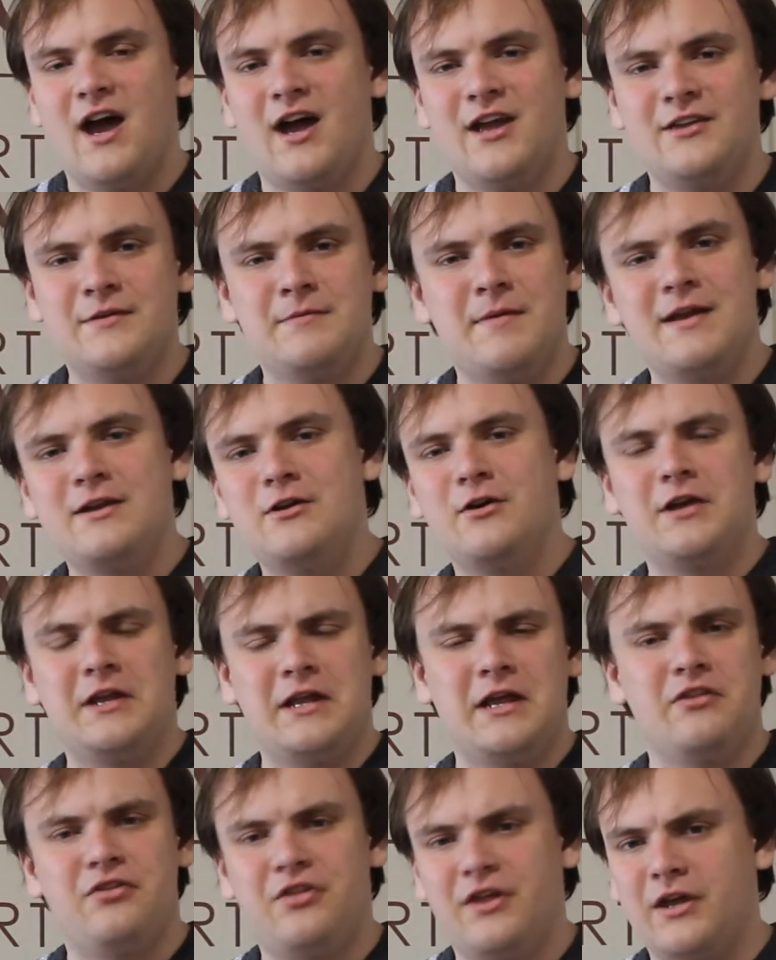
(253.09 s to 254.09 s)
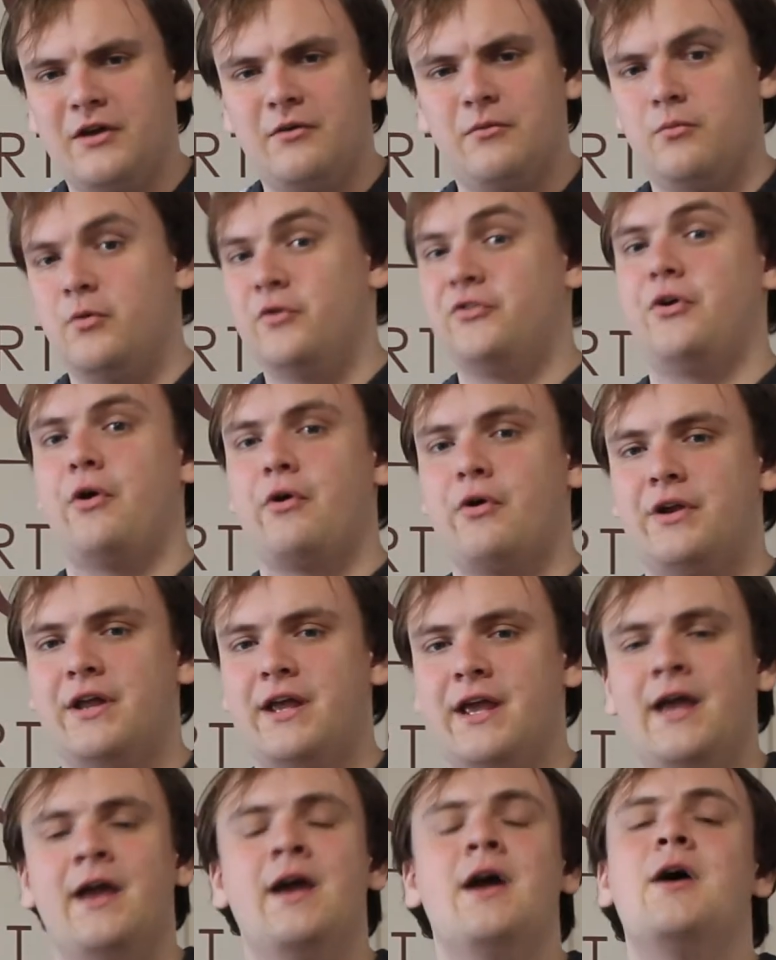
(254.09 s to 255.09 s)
You may look at it and think, what's going on here?